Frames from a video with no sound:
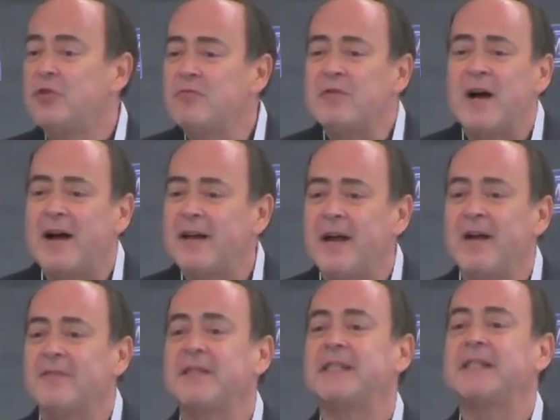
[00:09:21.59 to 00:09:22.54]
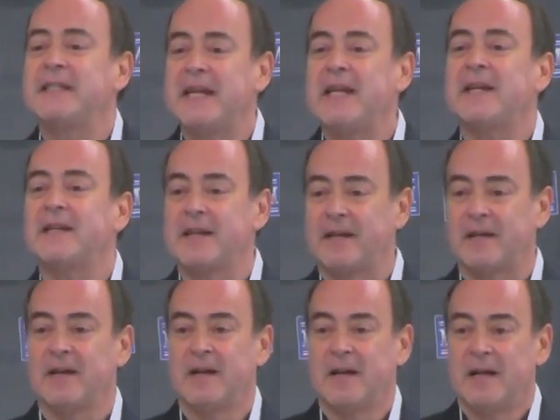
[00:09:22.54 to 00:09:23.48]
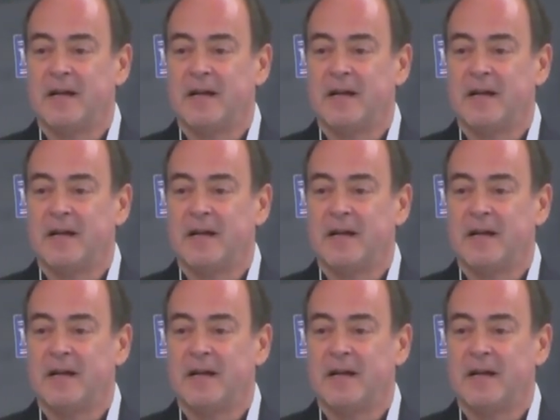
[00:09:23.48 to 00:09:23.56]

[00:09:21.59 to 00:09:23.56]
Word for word: do not have standing